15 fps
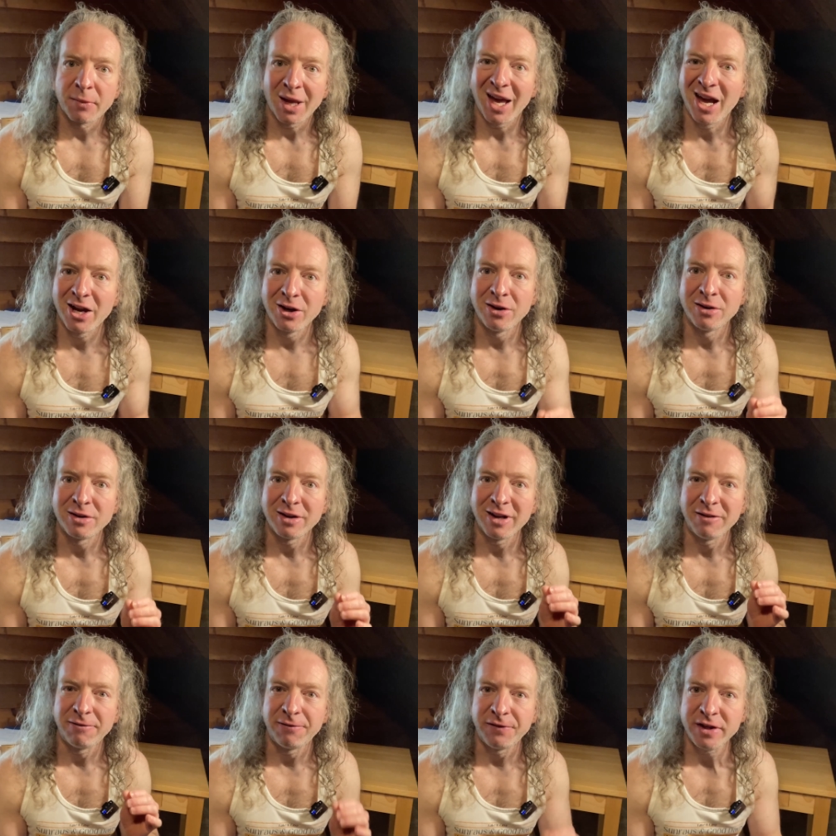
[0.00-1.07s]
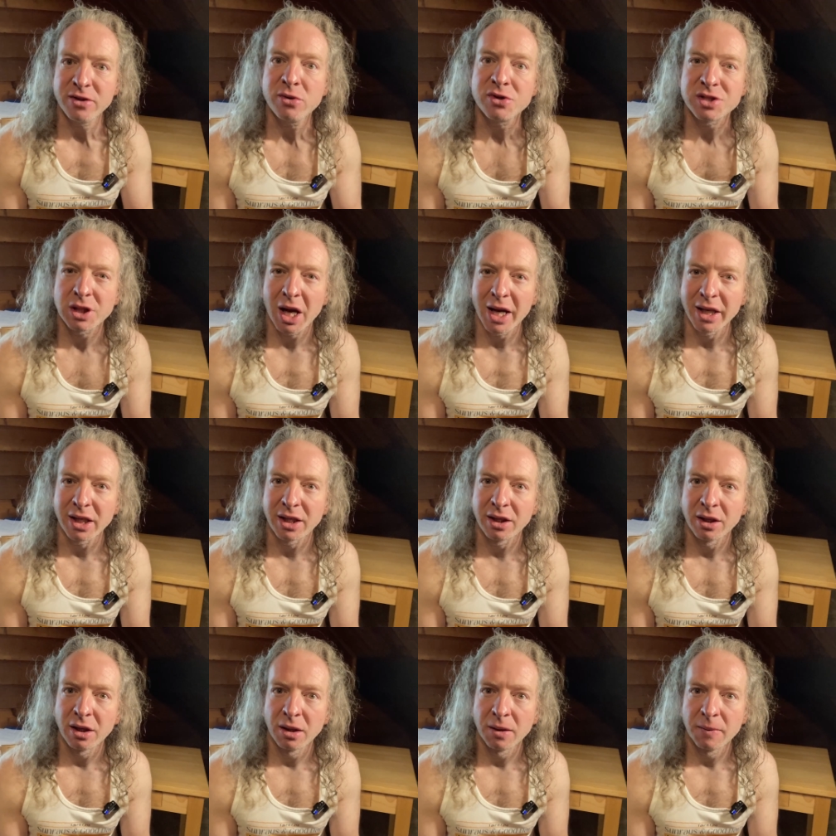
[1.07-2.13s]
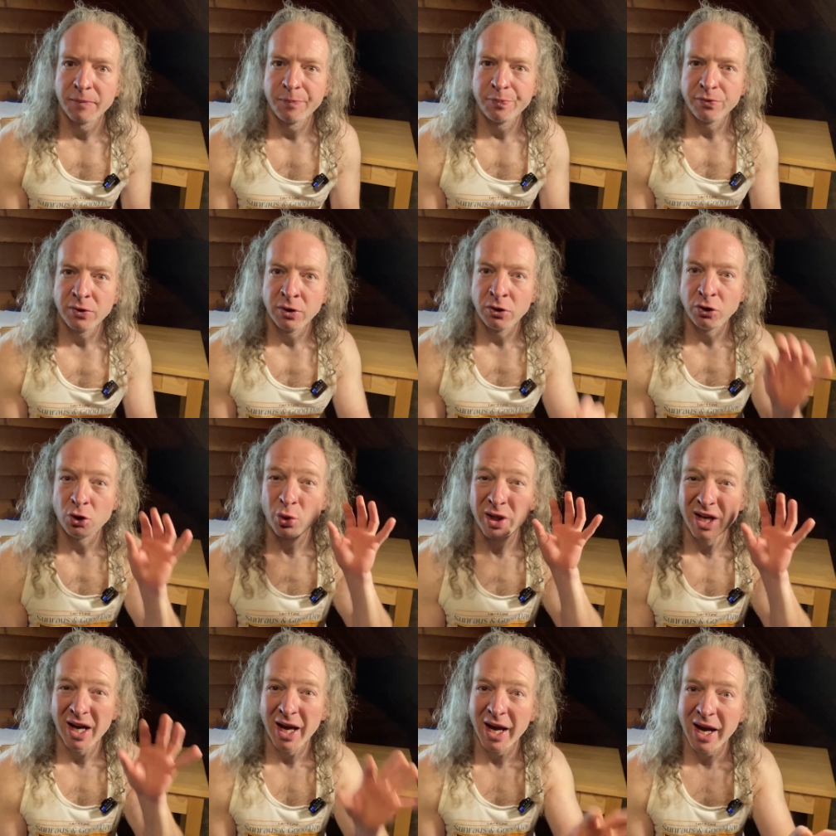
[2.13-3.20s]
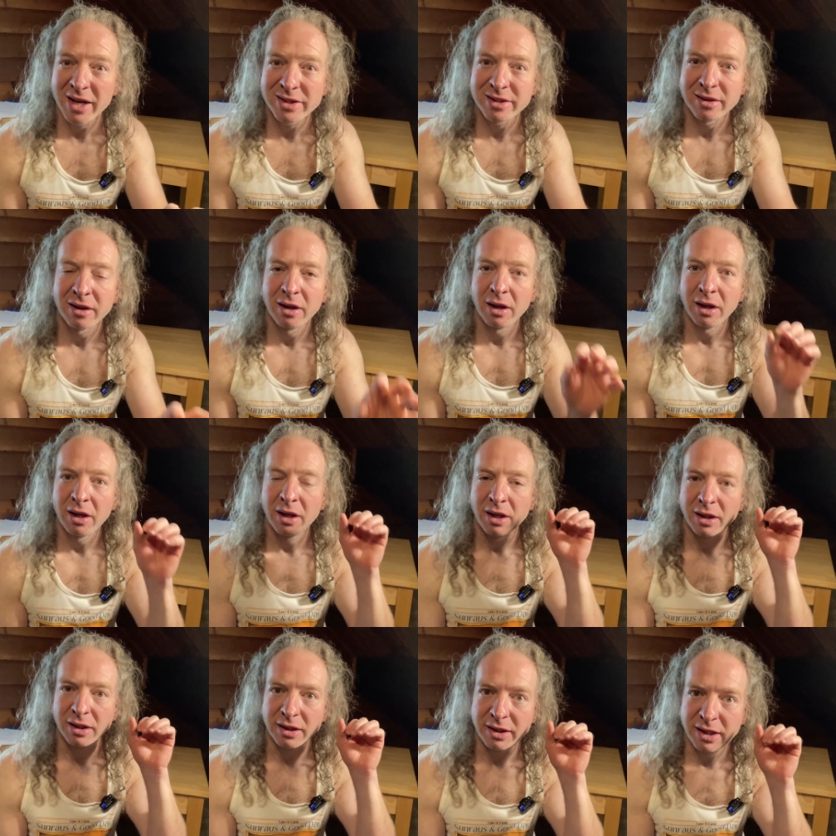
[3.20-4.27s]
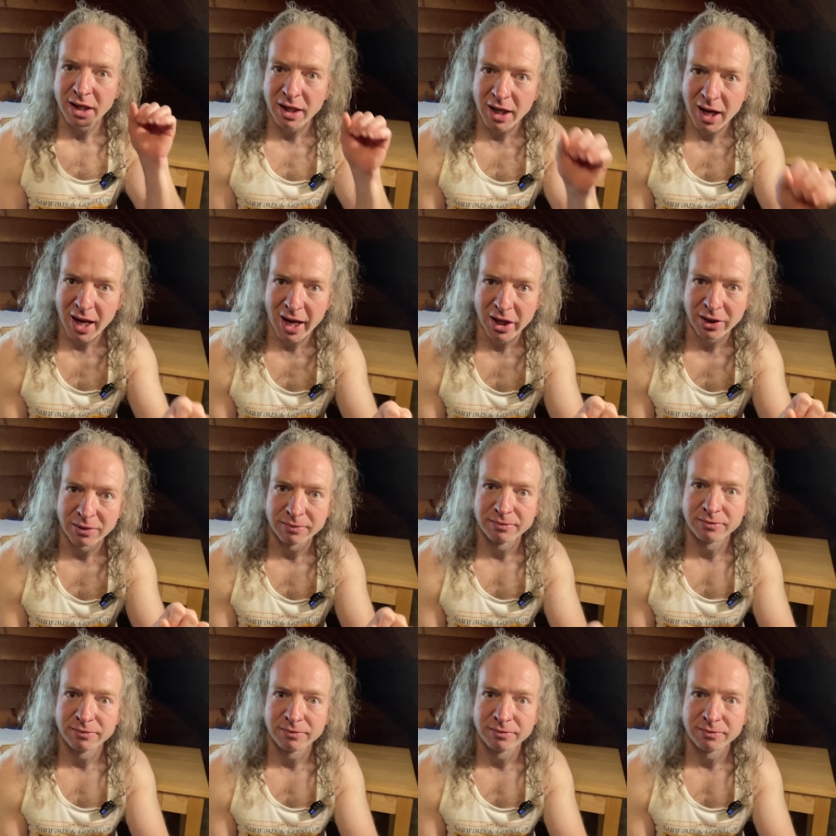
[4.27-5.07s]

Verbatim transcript: And it feels like you can't get ahead.